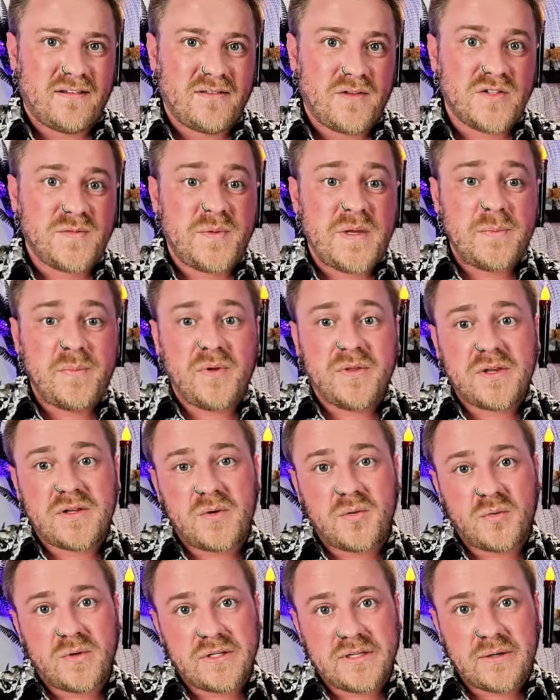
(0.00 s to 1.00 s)
Those people that
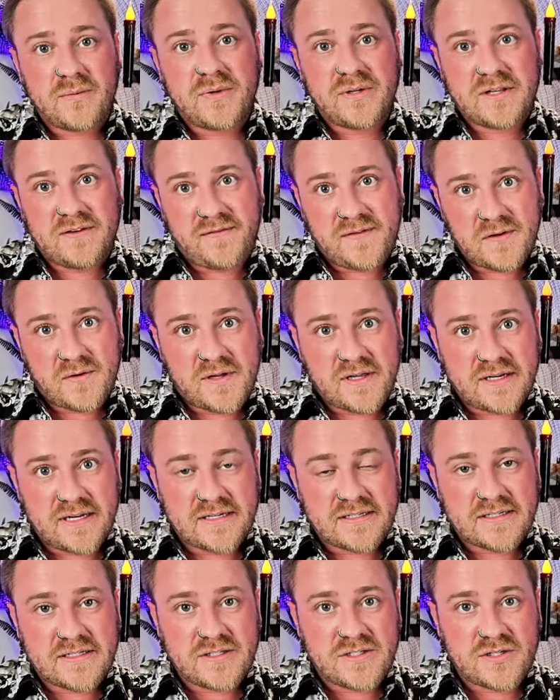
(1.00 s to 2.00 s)
you really, really feel
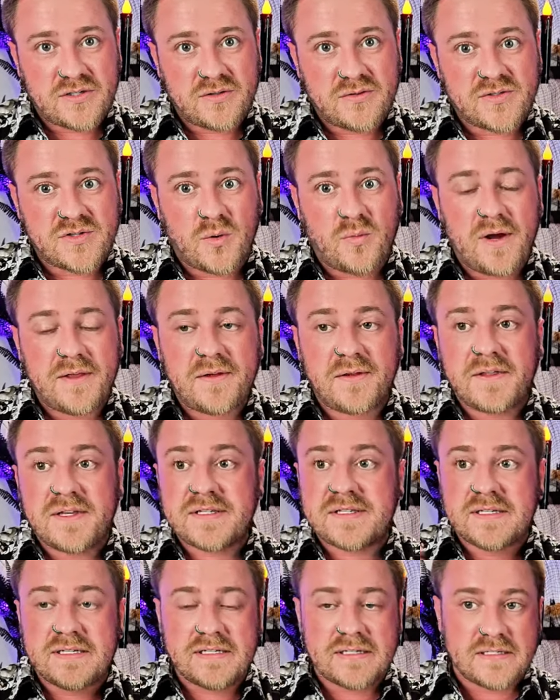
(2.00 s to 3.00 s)
connected to. So whether
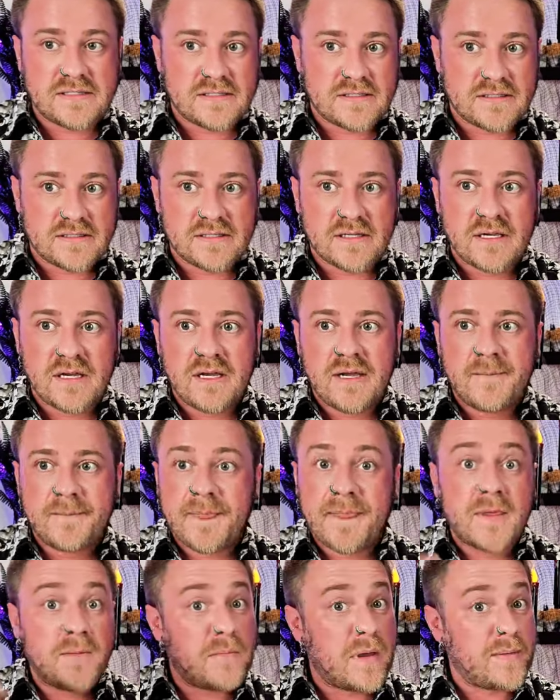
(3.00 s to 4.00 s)
this is
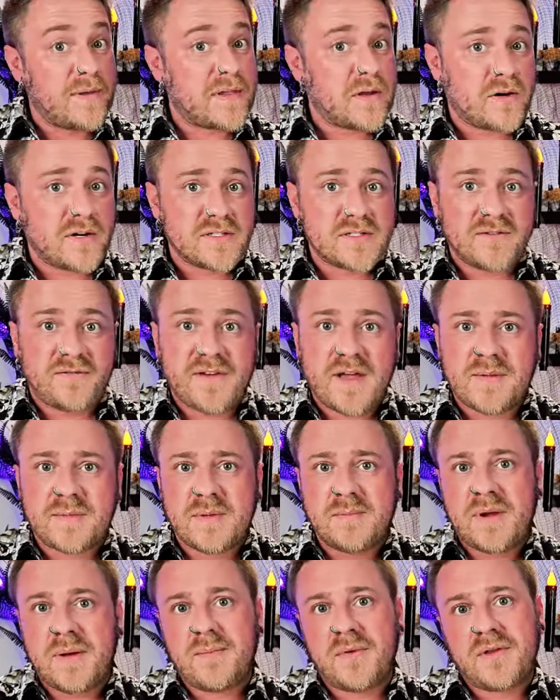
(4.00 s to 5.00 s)
maybe there is a
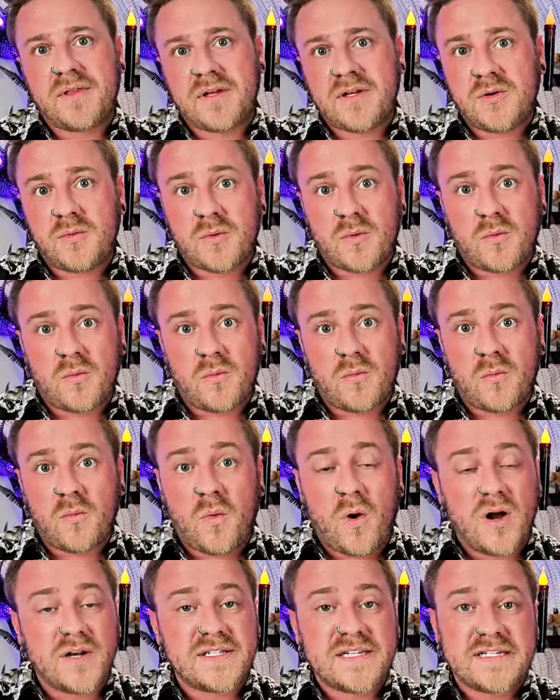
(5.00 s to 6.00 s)
family member that you were
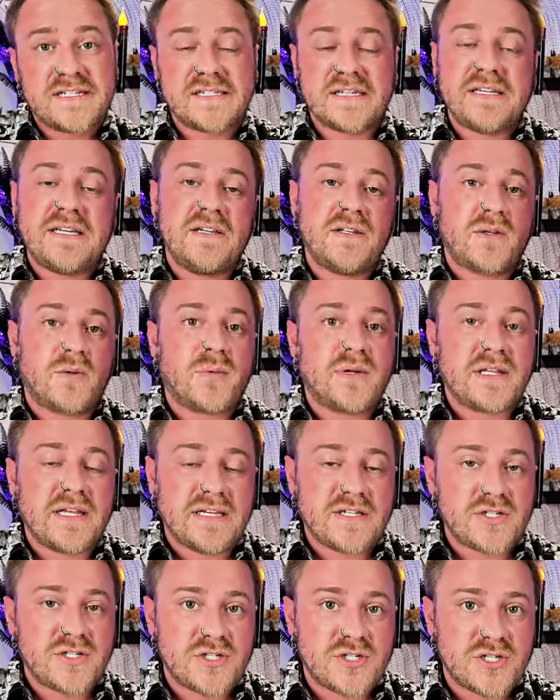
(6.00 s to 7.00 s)
wanting to heal a
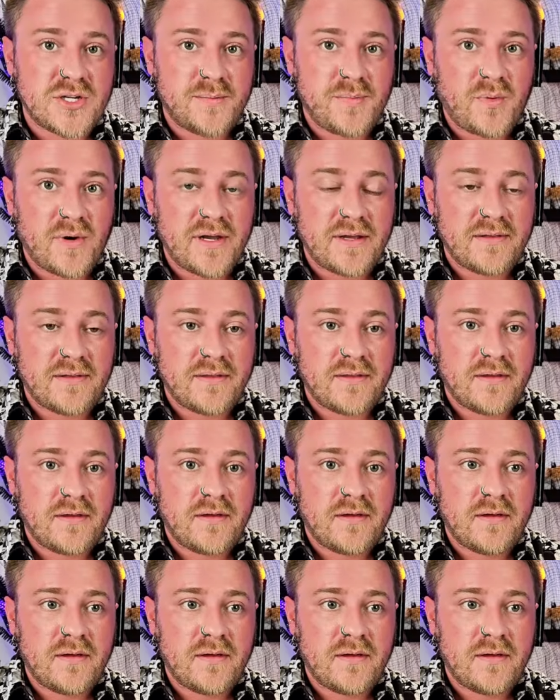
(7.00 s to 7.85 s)
relationship with,